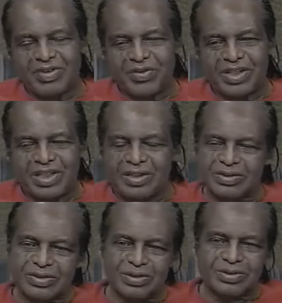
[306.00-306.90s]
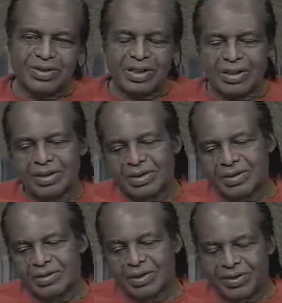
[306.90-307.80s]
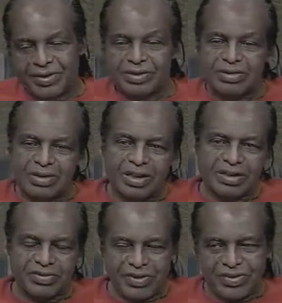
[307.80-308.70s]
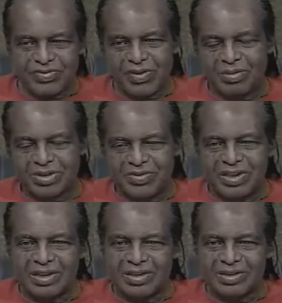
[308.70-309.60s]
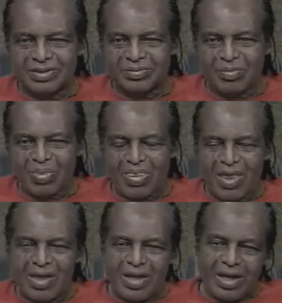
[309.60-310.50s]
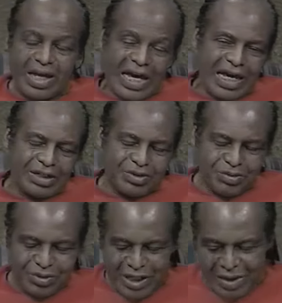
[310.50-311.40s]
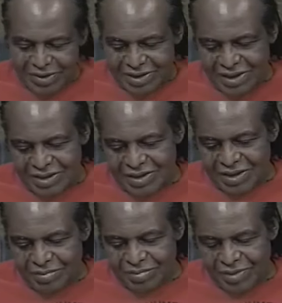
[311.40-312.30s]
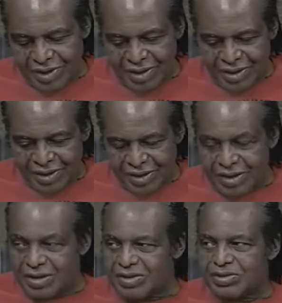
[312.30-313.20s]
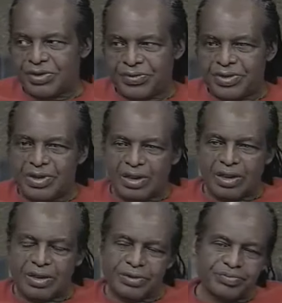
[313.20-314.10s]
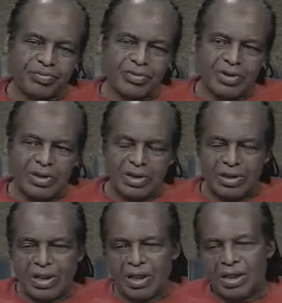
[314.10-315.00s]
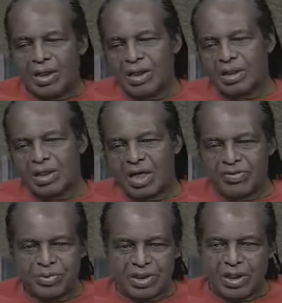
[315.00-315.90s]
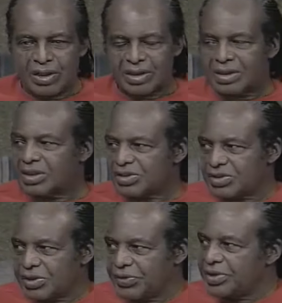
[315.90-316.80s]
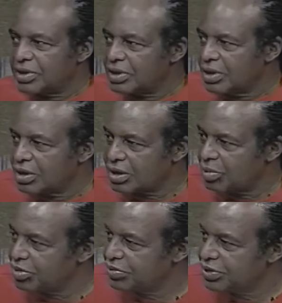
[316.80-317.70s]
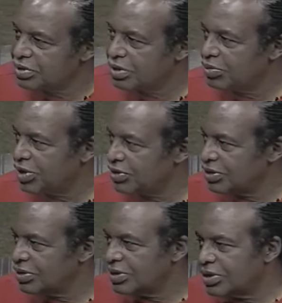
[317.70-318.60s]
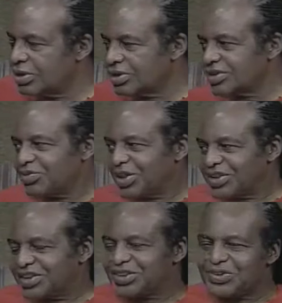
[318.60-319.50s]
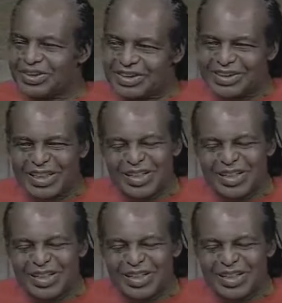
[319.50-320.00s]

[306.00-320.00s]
and very eager to learn the various forms of English. And when I would teach them his story, at Garvey, we call it his story, and a couple of weeks ago, one of the students, he